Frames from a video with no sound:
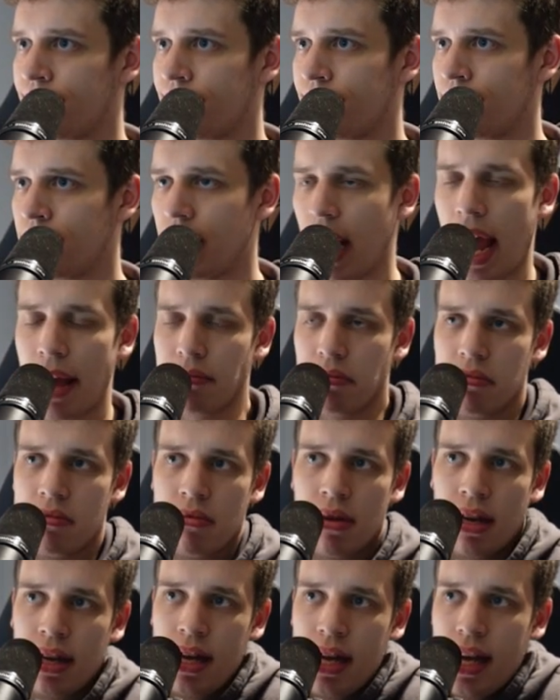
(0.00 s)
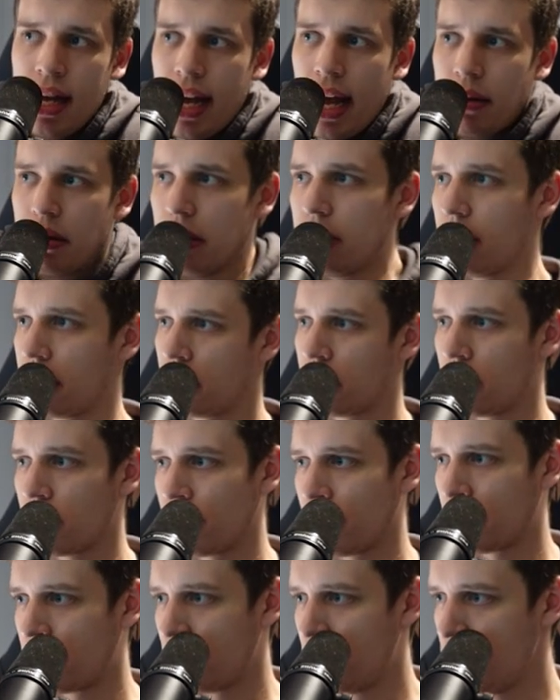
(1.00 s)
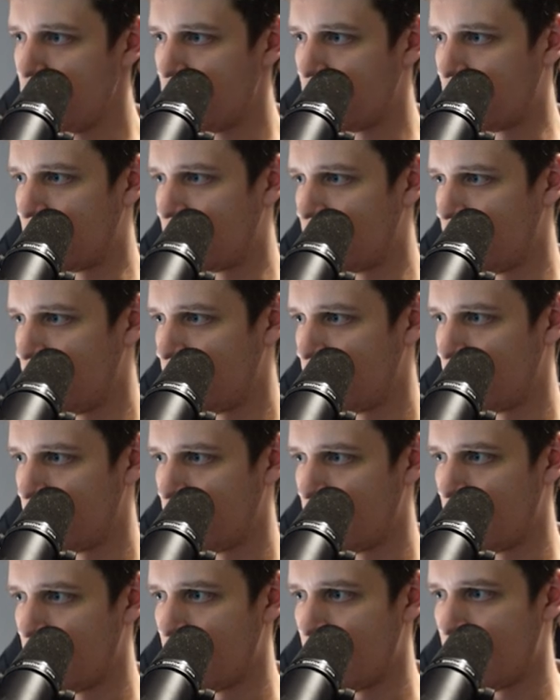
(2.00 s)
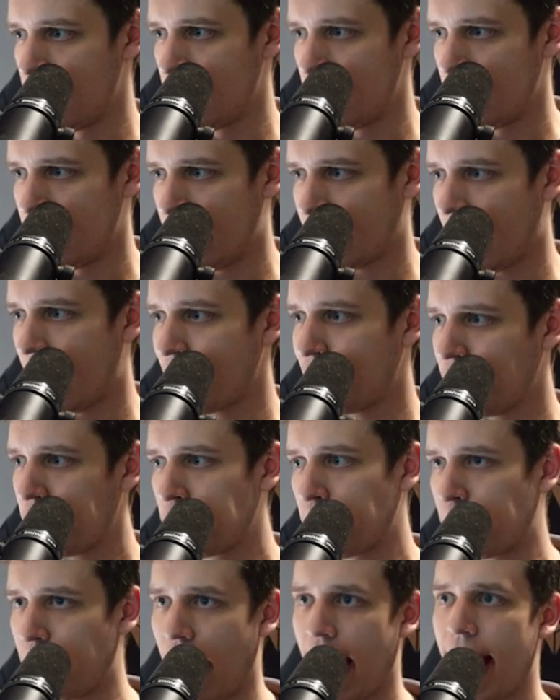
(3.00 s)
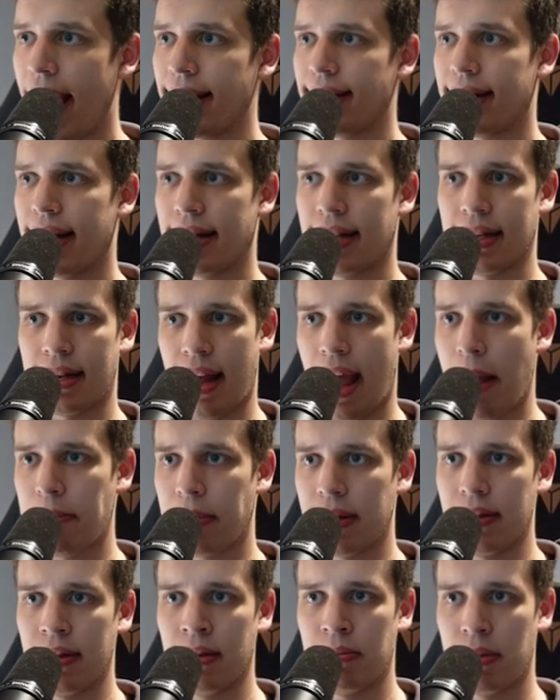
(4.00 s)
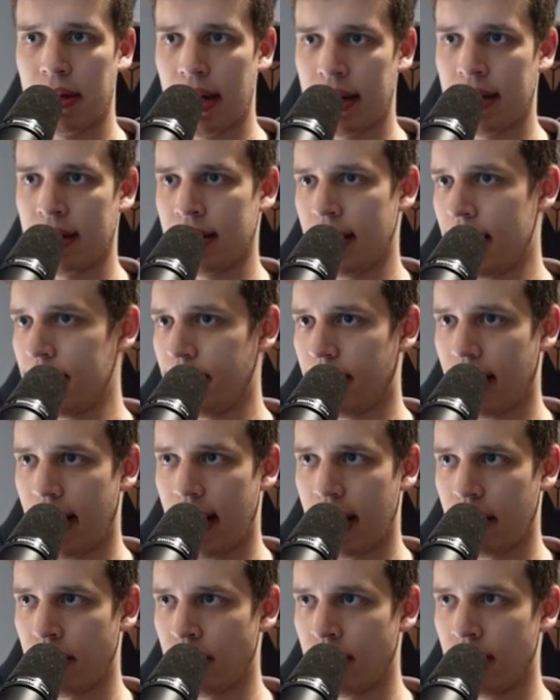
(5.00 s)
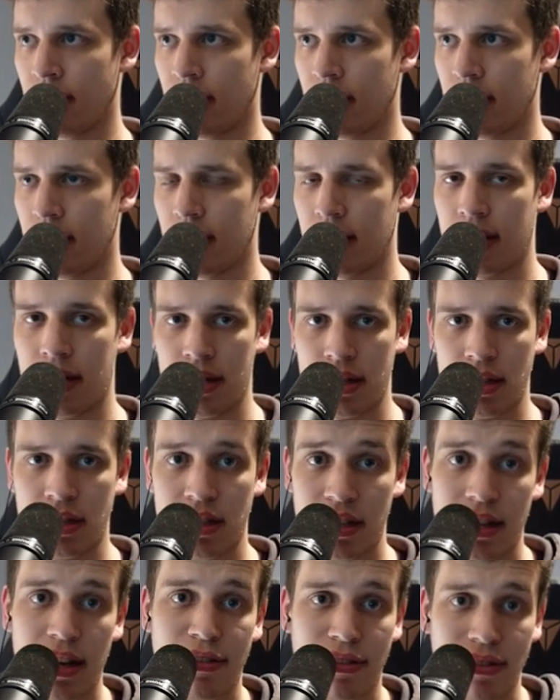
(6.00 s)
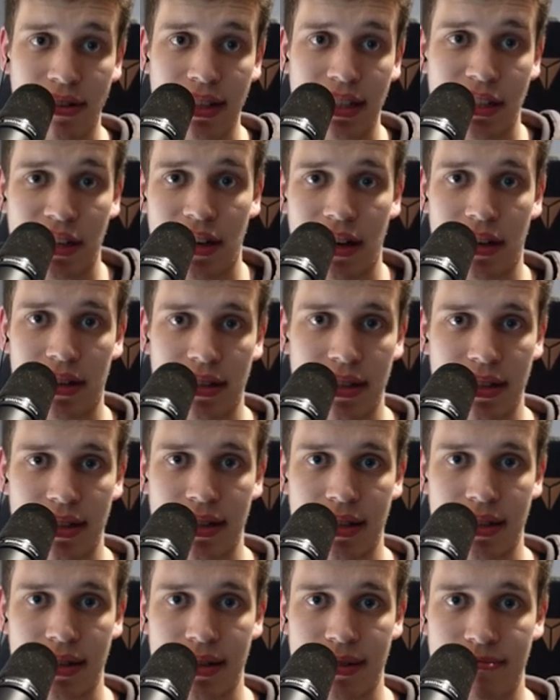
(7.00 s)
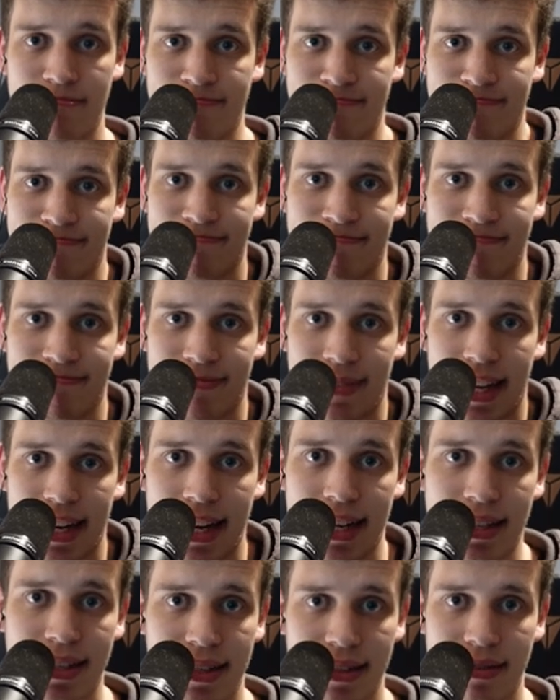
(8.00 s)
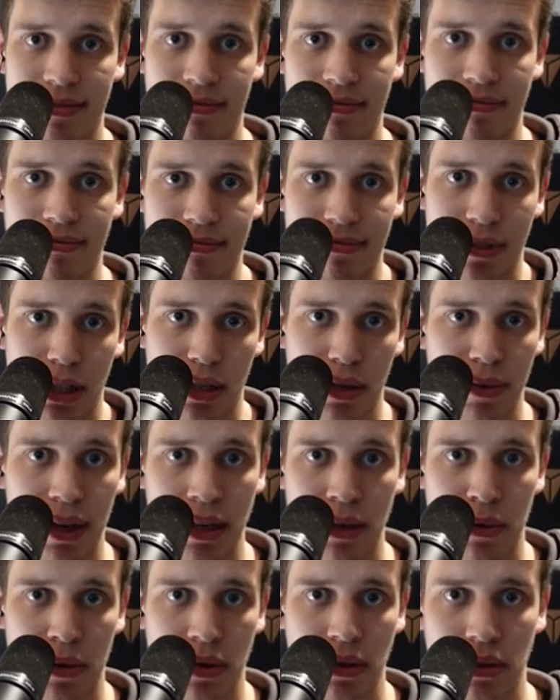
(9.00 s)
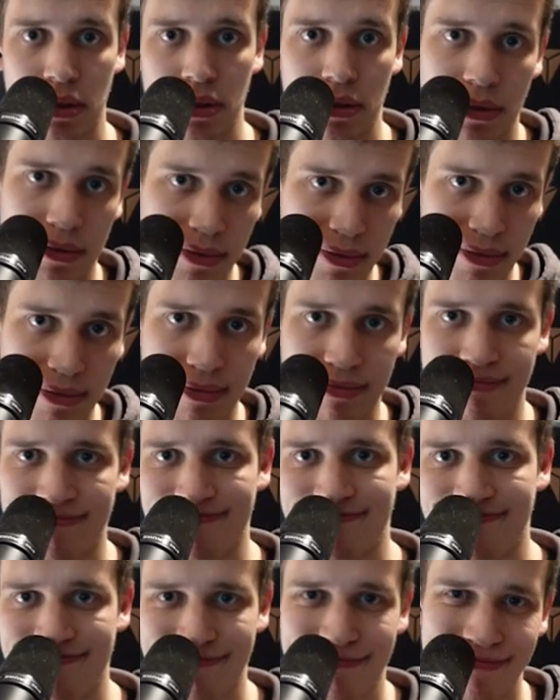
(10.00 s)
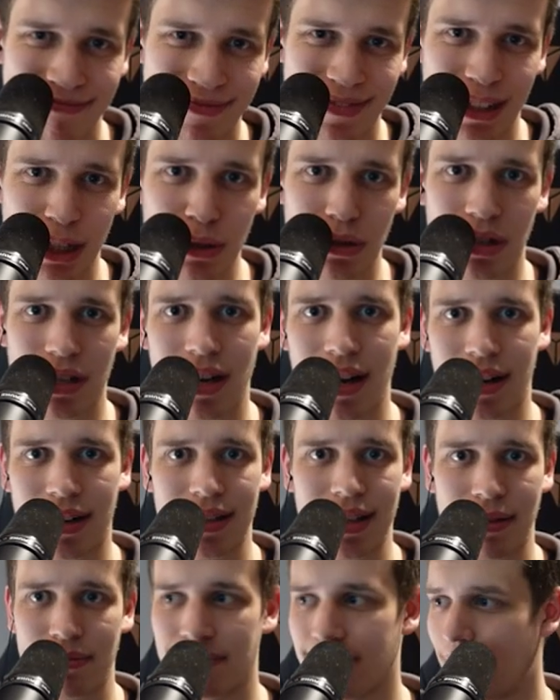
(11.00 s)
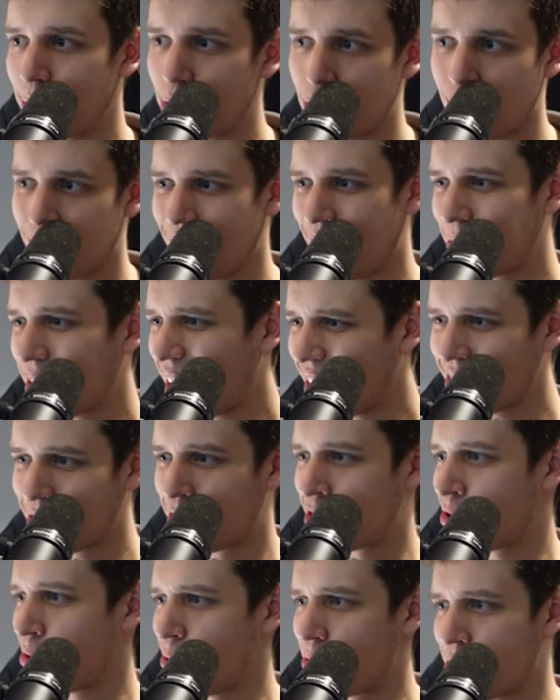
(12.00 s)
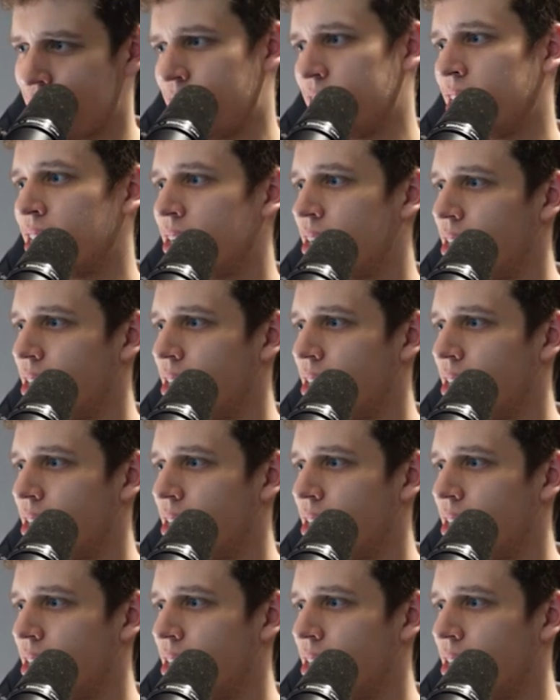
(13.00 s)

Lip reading: Yeah, I'm just not sure what to do with you. Like, I feel bad that this happened, but at the same time, you definitely sucked. And that's just the way of the world. You sucked. I'm kind of sorry.